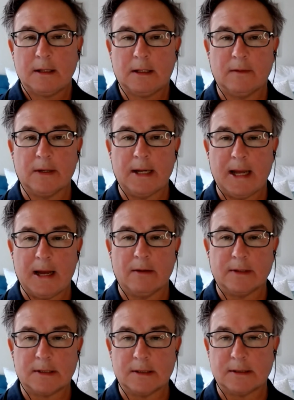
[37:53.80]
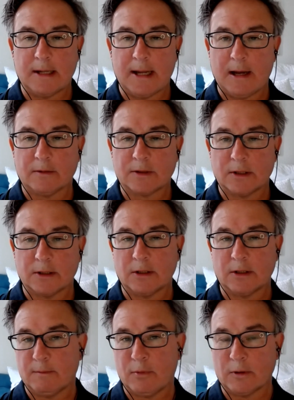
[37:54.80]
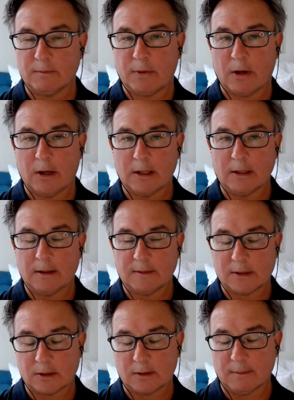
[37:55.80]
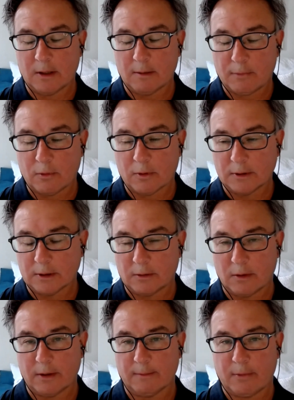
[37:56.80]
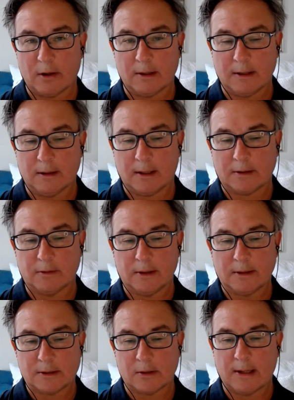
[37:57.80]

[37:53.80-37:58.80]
given how this is now such an important part, such an important and growing part of the electorate. So